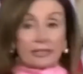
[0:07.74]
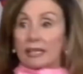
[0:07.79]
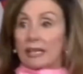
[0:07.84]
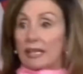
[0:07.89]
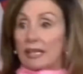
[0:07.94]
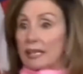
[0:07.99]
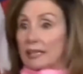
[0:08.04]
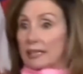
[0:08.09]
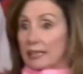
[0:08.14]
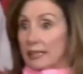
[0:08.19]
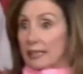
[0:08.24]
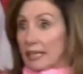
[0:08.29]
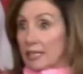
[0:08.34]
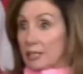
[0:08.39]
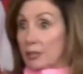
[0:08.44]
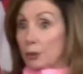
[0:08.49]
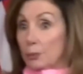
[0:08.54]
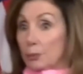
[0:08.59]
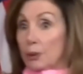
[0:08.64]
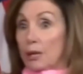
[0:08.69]
by saying,
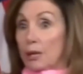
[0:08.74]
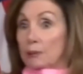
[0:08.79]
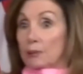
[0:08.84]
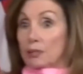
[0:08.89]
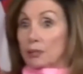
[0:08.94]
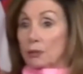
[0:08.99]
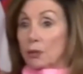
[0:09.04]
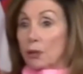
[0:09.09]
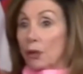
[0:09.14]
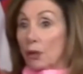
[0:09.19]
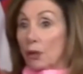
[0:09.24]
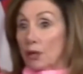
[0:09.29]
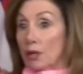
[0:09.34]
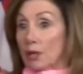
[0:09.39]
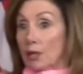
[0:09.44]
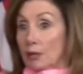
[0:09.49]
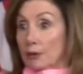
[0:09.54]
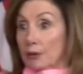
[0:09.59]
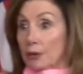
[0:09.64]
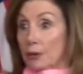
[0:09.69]
as you probably saw,
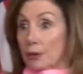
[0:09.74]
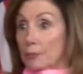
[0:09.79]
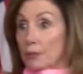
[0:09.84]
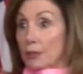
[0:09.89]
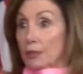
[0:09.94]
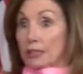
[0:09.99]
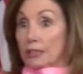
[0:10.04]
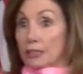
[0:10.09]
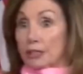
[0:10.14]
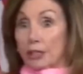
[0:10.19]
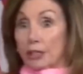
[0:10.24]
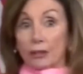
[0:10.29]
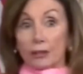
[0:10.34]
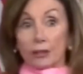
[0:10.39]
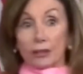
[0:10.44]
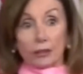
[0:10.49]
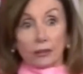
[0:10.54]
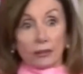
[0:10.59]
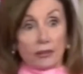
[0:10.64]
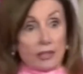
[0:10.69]
there are
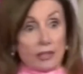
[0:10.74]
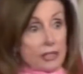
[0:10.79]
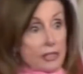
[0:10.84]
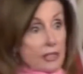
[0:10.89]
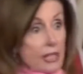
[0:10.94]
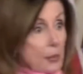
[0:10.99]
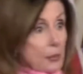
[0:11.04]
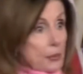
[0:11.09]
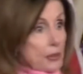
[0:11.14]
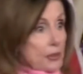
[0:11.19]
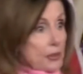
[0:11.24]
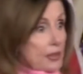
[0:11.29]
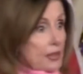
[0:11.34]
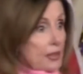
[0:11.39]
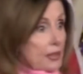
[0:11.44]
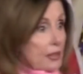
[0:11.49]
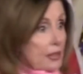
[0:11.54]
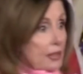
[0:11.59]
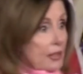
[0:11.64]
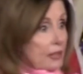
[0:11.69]
military on the
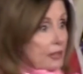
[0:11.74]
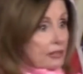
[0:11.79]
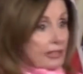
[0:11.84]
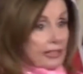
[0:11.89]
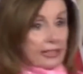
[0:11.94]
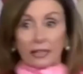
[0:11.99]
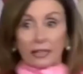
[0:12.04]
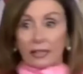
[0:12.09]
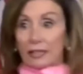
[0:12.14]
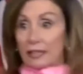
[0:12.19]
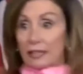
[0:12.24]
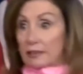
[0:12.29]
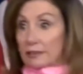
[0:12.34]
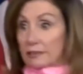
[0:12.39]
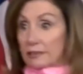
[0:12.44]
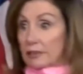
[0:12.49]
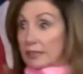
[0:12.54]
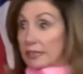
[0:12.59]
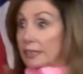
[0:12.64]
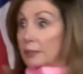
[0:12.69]
steps of
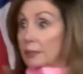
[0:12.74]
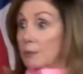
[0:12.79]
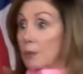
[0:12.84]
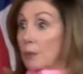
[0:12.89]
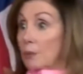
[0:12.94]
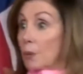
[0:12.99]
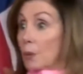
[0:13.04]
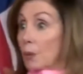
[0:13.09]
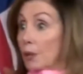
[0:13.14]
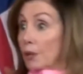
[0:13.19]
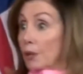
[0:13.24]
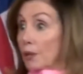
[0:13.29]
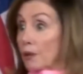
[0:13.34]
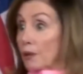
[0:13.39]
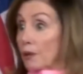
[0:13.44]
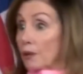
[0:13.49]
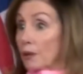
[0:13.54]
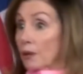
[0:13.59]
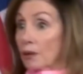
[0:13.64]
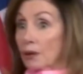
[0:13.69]
Lincoln
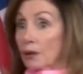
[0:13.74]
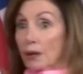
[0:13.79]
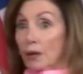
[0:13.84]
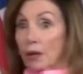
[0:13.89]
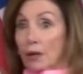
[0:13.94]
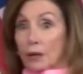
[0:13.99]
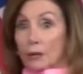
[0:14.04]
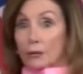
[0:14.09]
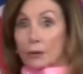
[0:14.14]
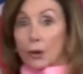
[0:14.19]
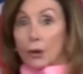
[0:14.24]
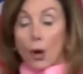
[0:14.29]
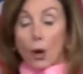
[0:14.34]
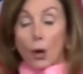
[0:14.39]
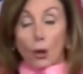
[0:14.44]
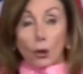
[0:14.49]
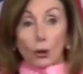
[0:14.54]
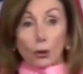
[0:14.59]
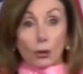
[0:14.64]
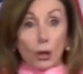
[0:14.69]
Memorial.
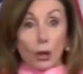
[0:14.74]
What